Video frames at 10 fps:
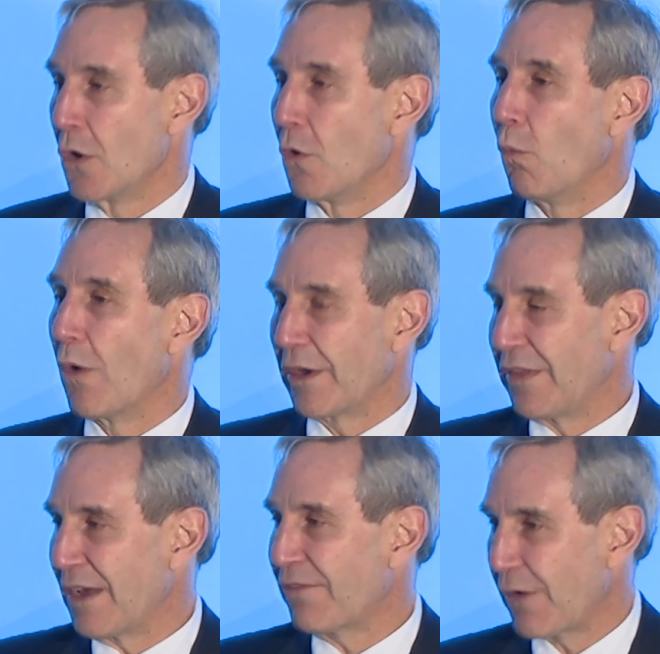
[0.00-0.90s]
What are
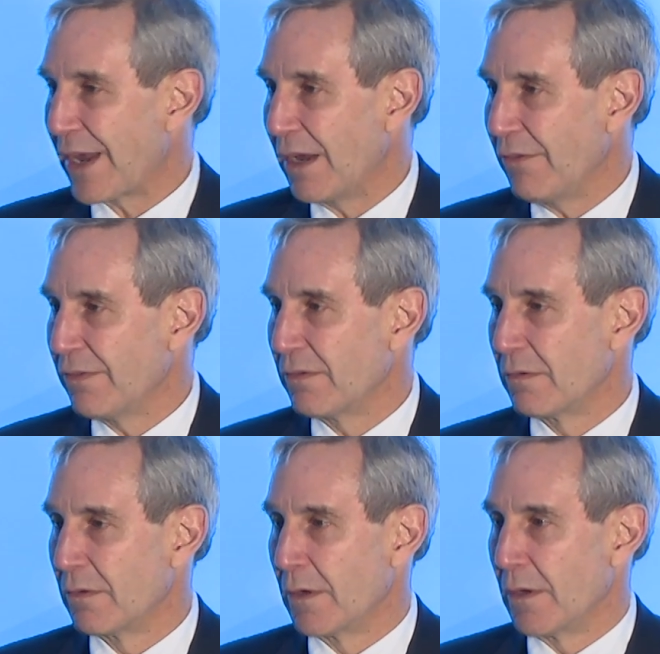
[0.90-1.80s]
they afraid of?
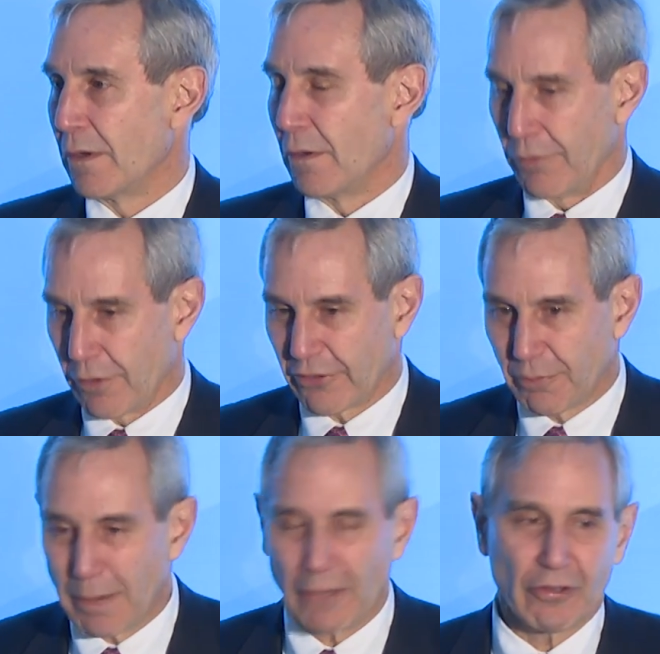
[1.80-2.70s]
They're
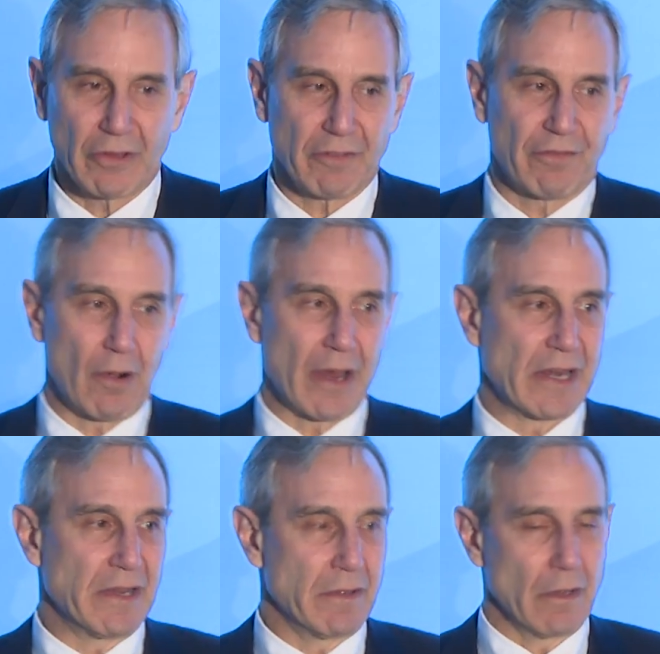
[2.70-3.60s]
especially afraid